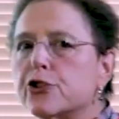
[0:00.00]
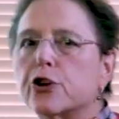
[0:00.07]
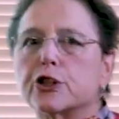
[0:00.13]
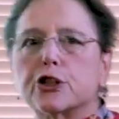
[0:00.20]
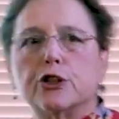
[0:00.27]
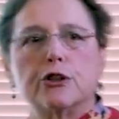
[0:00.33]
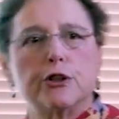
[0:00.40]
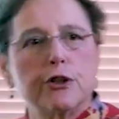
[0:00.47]
you
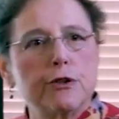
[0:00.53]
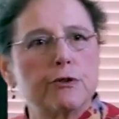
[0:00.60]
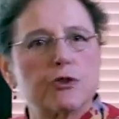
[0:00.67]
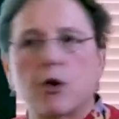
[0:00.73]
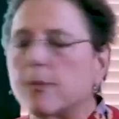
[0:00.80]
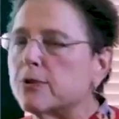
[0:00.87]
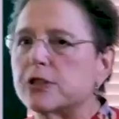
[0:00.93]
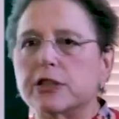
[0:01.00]
start to
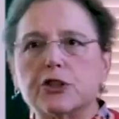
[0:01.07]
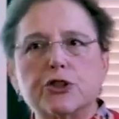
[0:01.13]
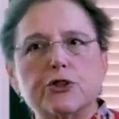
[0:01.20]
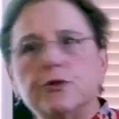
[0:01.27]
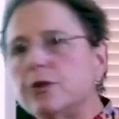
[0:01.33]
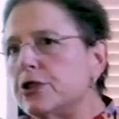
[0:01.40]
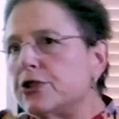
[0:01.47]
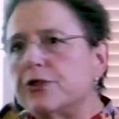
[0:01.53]
lose, almost as
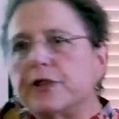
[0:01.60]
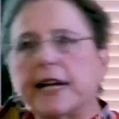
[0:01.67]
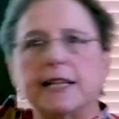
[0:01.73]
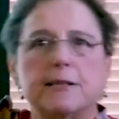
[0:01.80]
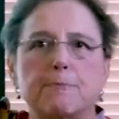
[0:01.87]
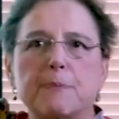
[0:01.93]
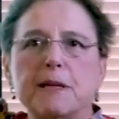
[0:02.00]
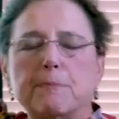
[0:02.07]
soon as you
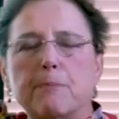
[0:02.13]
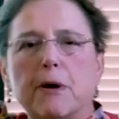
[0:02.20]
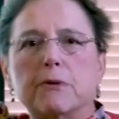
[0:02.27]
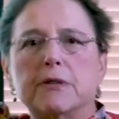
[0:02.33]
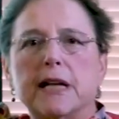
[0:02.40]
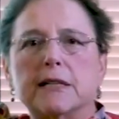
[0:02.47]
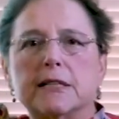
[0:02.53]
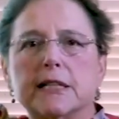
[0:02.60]
get to peak
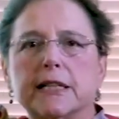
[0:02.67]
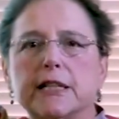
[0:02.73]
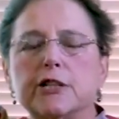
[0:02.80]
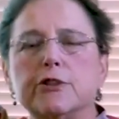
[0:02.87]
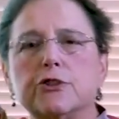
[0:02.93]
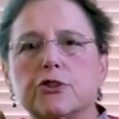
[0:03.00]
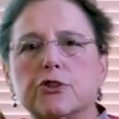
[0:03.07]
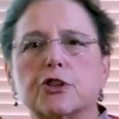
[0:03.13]
bone
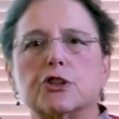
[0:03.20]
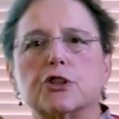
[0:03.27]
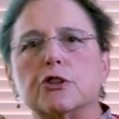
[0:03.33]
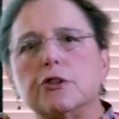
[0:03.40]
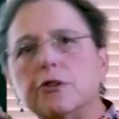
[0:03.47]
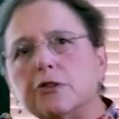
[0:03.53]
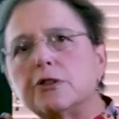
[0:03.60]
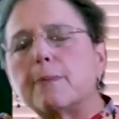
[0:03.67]
density, you start
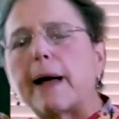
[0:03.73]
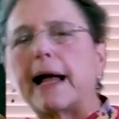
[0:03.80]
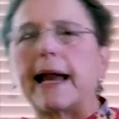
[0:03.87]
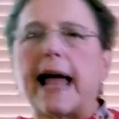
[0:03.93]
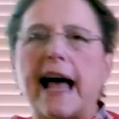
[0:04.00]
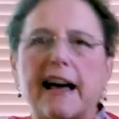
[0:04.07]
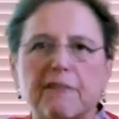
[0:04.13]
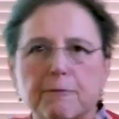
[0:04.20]
to lose
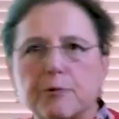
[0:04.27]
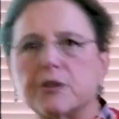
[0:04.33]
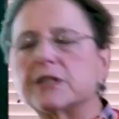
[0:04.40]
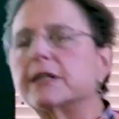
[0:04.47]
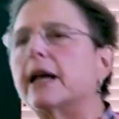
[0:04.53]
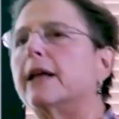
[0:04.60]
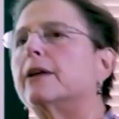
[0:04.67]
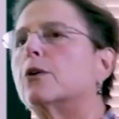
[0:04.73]
about
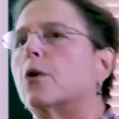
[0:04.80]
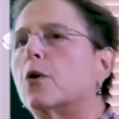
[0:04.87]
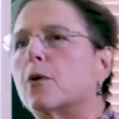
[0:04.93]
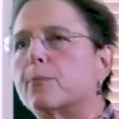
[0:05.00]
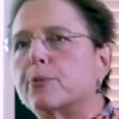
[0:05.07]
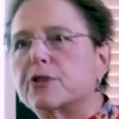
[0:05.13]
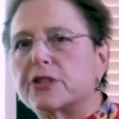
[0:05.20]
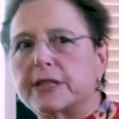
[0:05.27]
0.5%
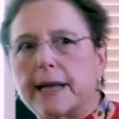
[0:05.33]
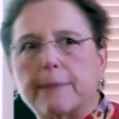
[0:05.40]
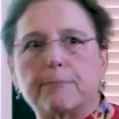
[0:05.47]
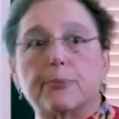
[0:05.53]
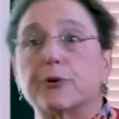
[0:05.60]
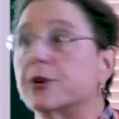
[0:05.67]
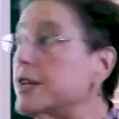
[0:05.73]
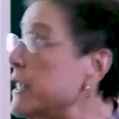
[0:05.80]
or
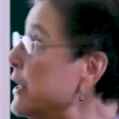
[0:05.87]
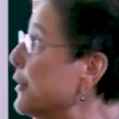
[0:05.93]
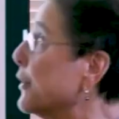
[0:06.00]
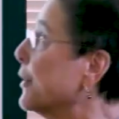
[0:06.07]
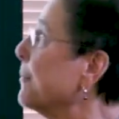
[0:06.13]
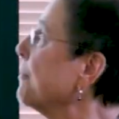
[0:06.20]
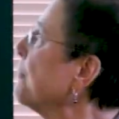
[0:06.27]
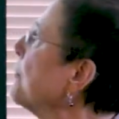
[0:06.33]
1% per
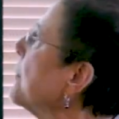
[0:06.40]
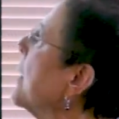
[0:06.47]
year.